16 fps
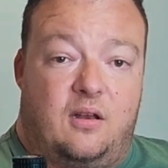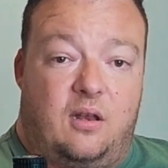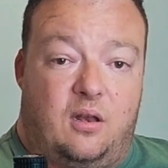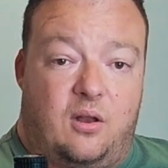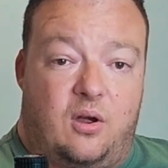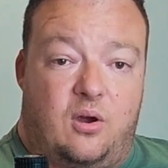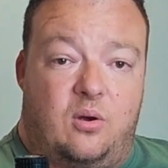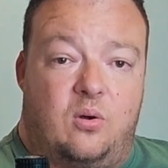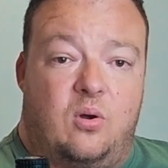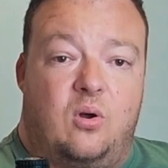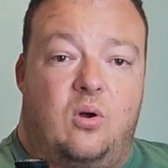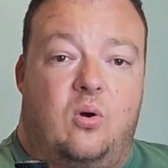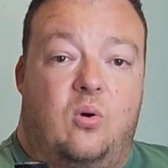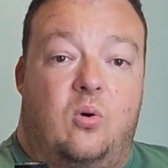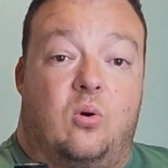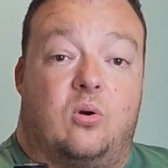low
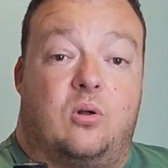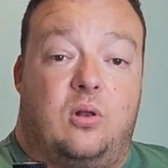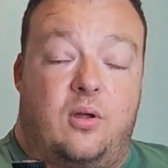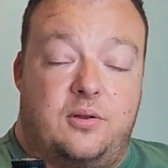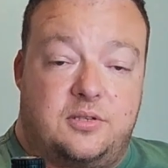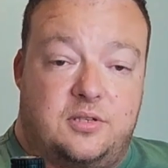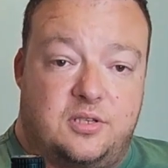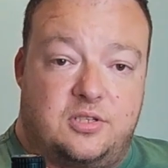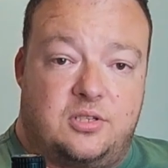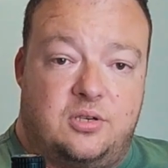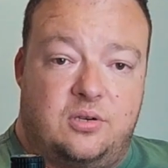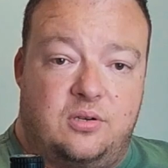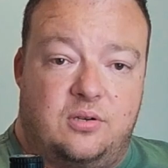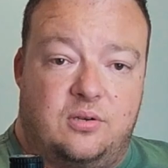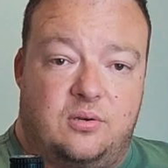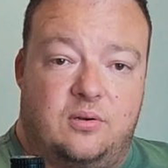or closest
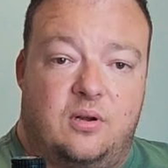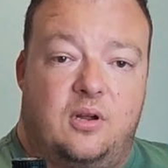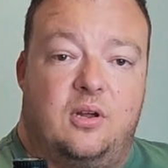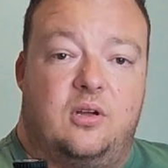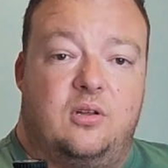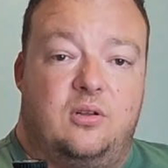to you,